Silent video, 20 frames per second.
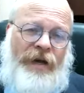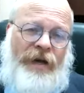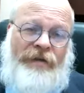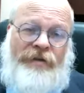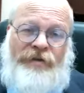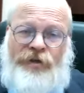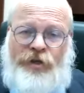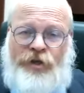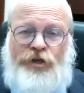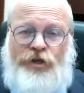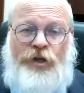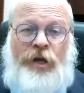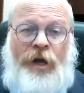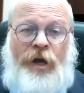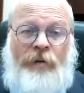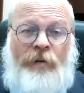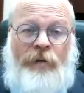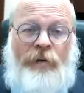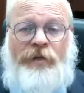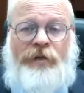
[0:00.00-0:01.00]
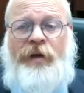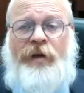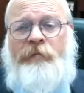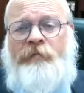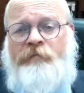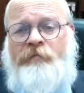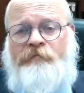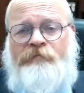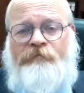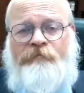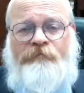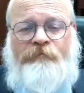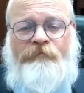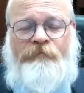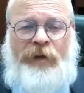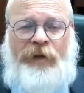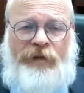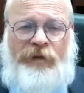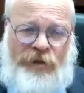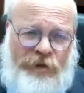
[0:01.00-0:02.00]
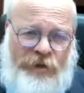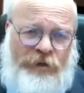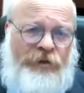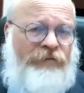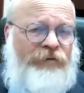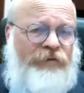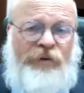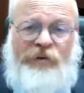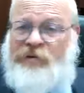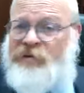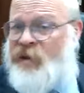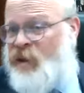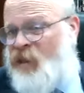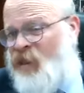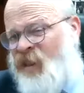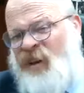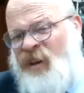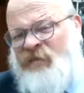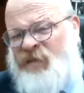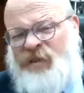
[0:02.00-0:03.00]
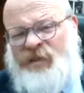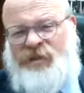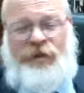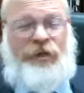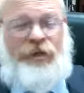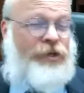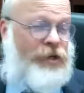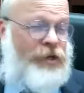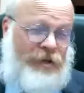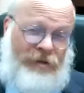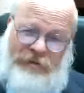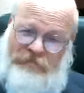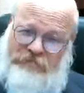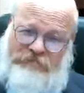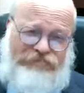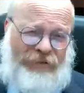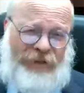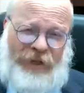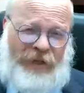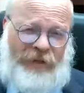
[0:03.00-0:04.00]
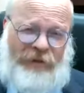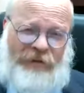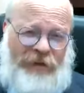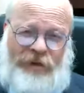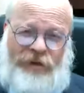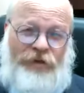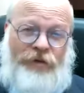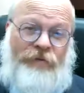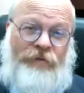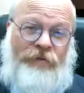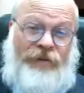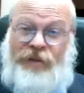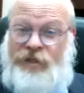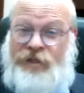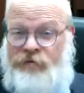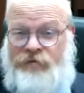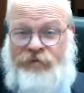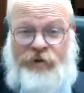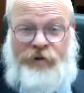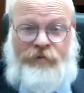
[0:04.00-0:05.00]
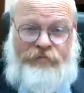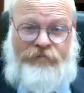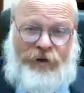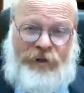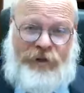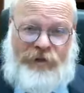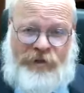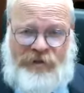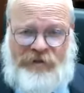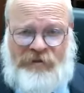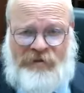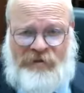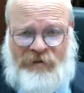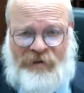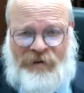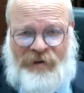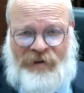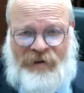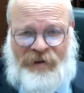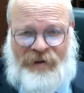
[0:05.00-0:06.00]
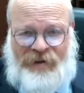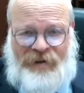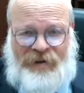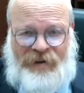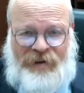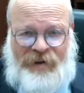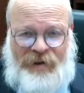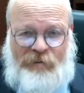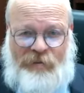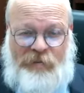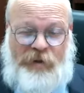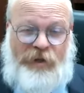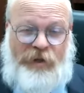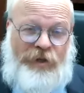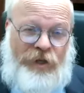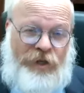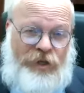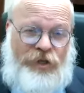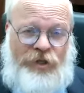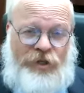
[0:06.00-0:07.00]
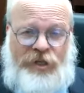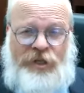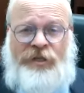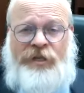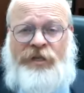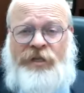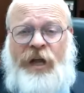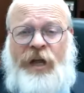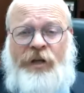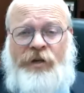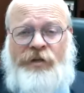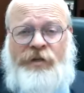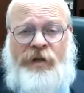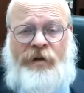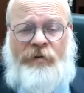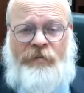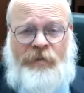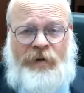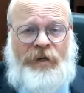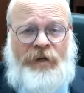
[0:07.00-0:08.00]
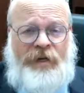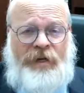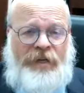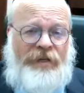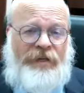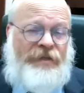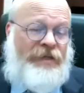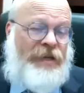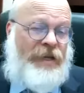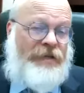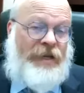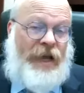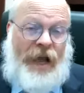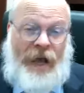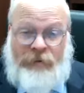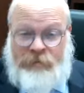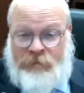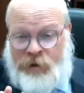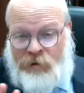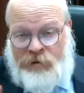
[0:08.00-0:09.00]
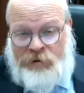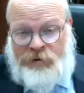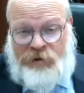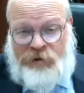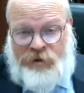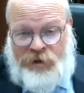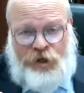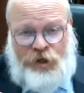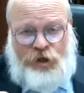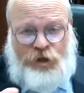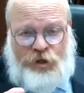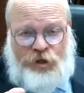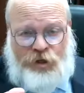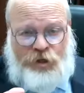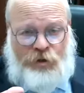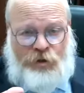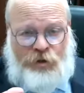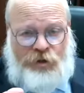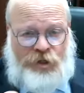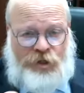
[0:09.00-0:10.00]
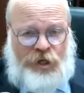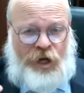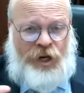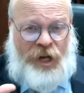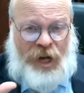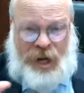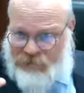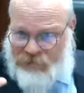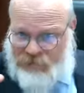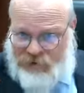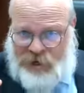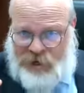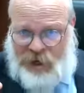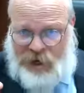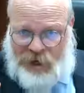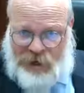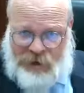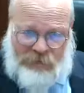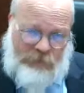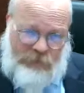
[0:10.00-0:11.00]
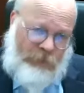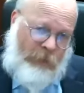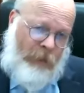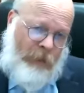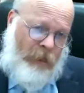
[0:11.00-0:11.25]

And the teacher comes to them, He's interviewed, and they love this teacher, a brilliant teacher for the, for the prince. But the teacher tells them, he says, I'm going to teach this your son every day